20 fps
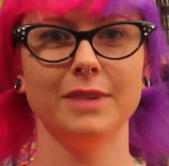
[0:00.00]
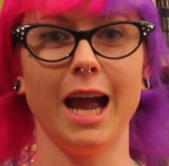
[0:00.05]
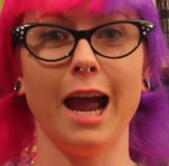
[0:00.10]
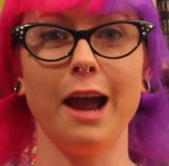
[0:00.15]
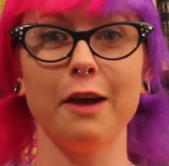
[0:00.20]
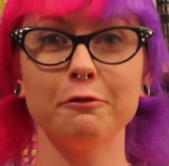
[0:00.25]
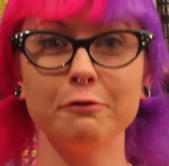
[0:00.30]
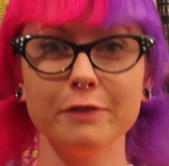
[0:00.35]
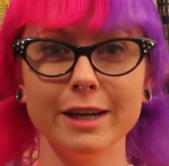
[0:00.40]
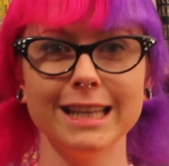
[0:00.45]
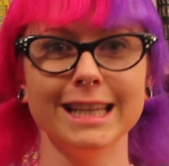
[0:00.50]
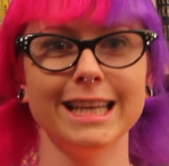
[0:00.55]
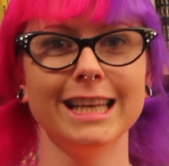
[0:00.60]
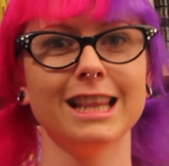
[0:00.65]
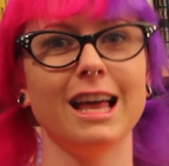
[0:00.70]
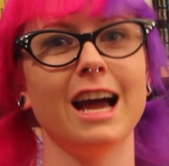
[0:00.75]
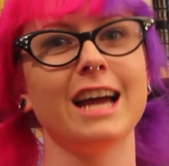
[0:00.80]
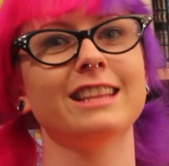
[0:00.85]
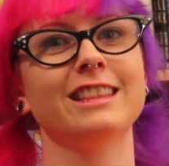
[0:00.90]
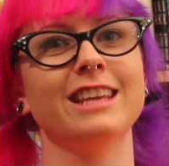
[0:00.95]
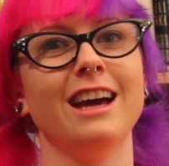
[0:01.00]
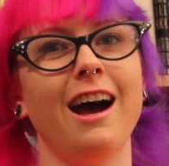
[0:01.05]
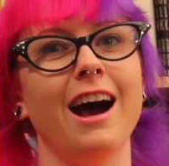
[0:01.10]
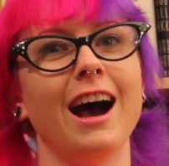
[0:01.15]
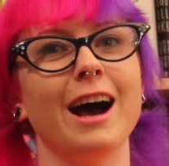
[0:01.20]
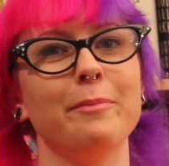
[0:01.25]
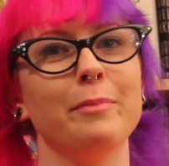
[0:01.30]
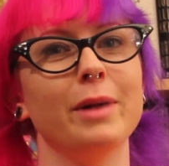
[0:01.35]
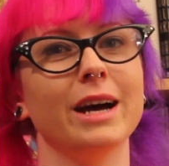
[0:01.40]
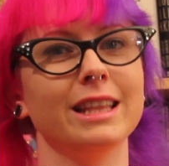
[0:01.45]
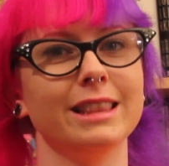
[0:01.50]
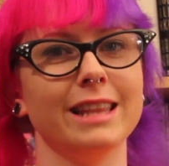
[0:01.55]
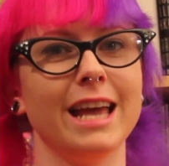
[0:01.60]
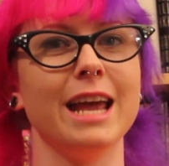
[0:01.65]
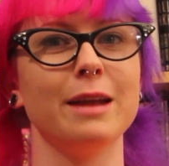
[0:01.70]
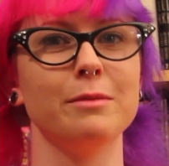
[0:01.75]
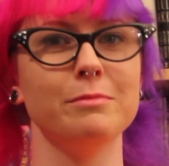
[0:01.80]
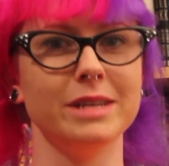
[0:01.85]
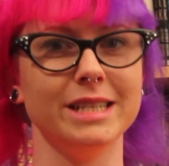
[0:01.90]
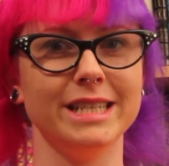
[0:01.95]
I really like the art by
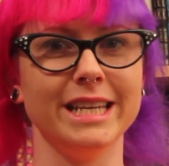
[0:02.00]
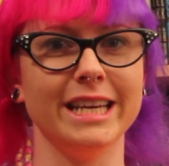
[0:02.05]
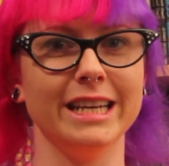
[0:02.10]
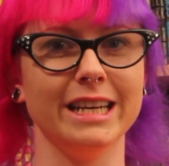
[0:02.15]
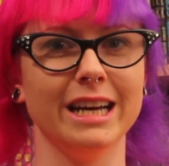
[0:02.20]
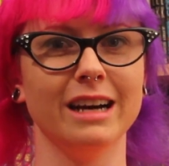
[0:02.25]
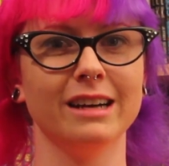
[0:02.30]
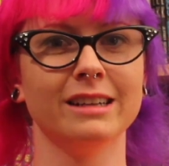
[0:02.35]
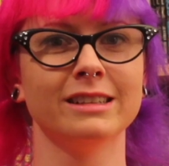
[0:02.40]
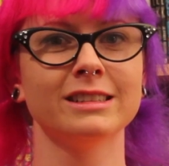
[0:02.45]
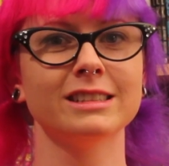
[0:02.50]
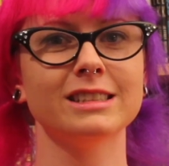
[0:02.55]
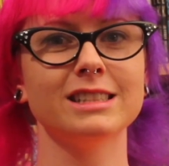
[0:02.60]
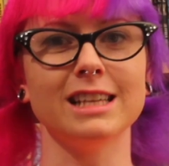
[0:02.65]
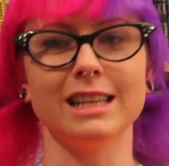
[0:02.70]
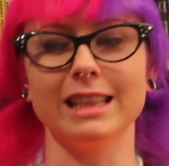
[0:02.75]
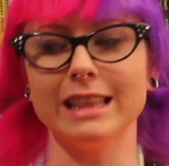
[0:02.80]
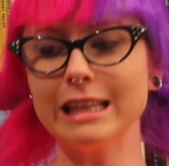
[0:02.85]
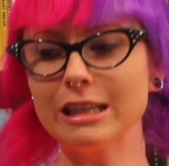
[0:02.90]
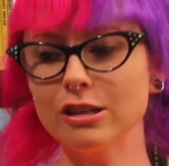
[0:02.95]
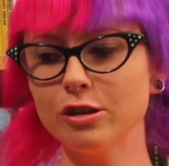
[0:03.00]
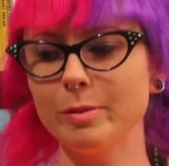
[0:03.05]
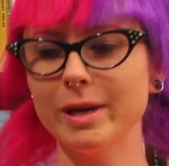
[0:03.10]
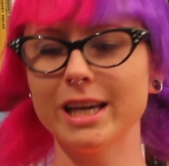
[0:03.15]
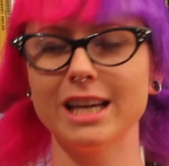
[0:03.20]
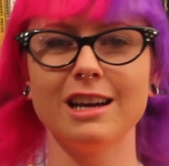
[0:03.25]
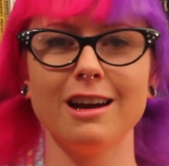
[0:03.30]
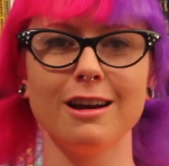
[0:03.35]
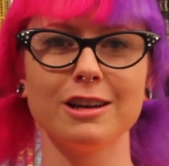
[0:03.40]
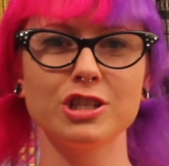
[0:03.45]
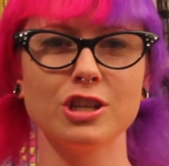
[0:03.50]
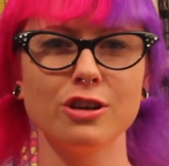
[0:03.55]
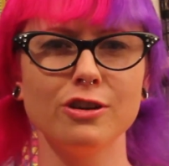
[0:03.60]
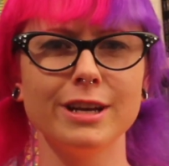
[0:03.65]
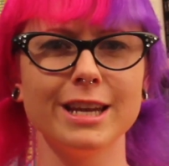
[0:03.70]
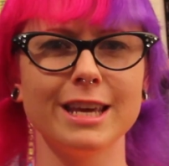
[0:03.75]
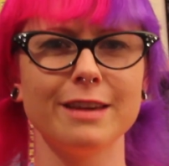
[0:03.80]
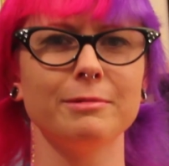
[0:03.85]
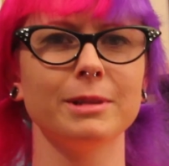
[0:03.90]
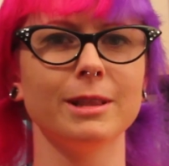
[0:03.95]
Lan Medina. It's a little bit
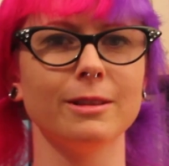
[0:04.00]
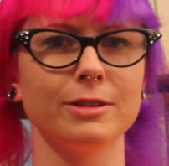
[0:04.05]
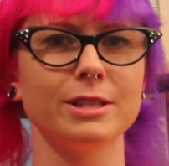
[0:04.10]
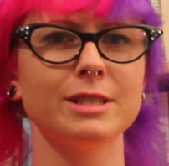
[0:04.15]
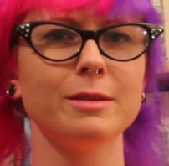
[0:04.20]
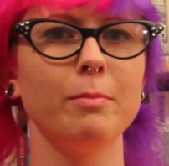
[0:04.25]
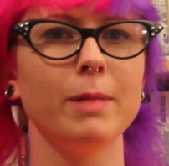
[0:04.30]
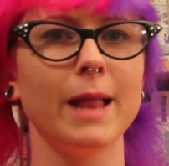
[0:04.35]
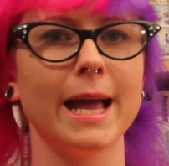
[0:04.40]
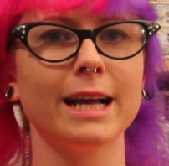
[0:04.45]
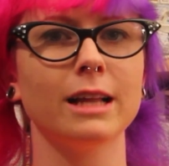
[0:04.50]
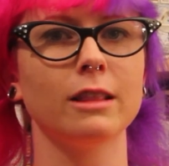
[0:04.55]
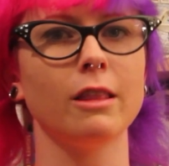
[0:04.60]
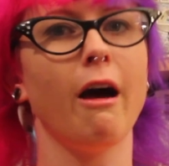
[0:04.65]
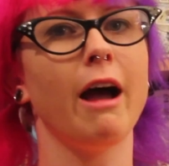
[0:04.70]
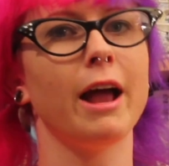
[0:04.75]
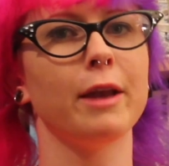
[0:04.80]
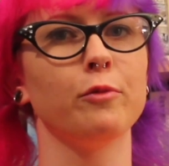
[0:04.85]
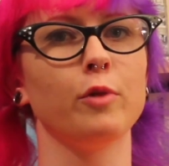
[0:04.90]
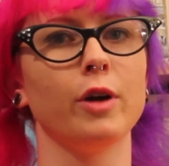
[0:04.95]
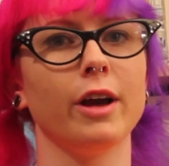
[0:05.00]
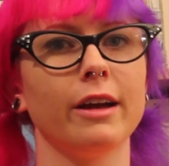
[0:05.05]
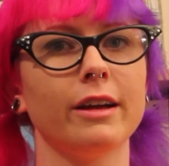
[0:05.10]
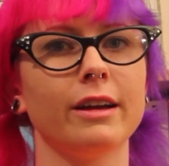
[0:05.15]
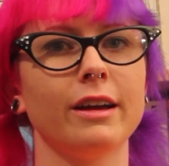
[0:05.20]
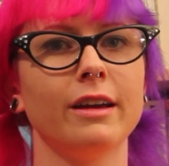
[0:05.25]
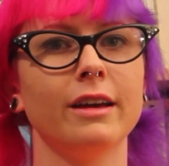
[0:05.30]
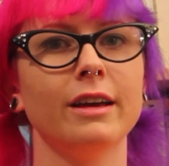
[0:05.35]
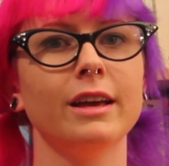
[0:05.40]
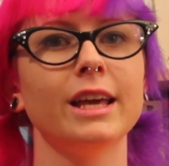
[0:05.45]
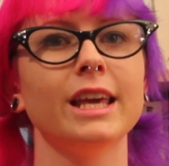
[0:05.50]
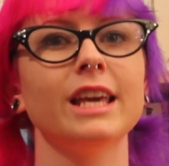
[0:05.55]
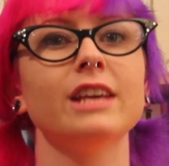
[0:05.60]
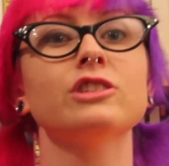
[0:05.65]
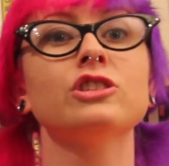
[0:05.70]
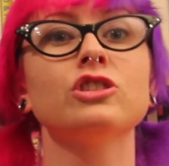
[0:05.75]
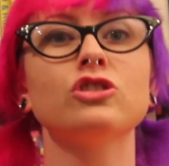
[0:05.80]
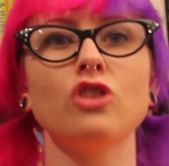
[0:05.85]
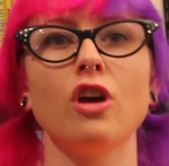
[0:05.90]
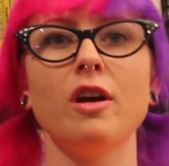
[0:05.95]
cartoony with lots of black line work. He
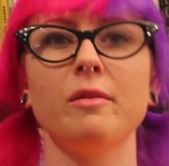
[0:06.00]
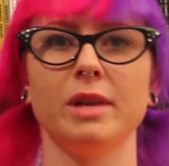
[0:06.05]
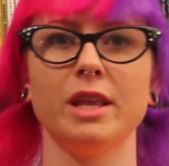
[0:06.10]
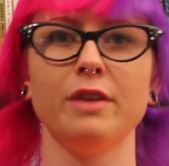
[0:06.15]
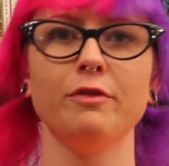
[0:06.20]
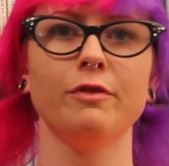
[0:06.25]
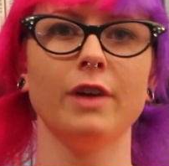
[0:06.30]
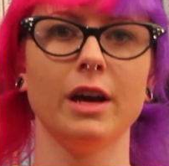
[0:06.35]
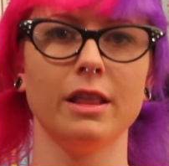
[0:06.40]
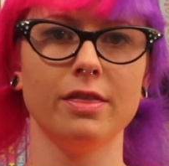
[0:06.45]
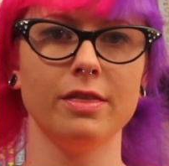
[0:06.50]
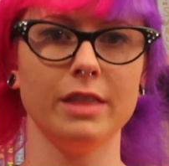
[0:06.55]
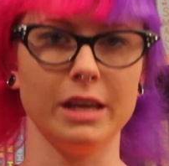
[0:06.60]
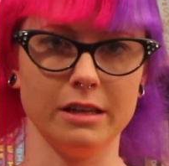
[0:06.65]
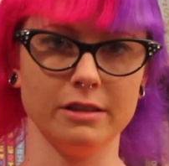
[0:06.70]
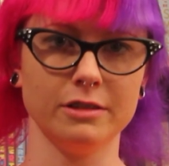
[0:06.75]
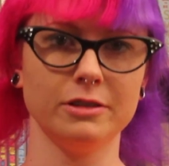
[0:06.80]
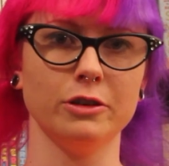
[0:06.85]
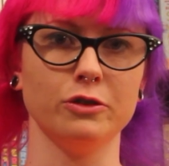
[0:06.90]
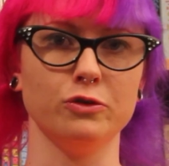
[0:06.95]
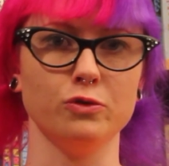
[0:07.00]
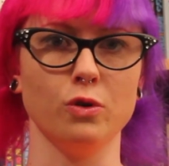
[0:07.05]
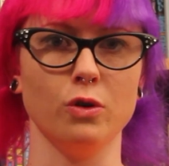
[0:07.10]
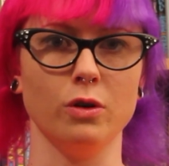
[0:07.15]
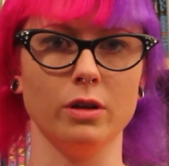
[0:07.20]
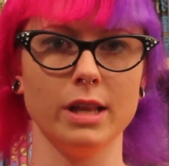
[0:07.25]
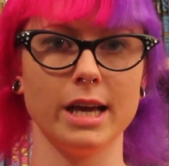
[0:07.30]
has so many fun things to draw.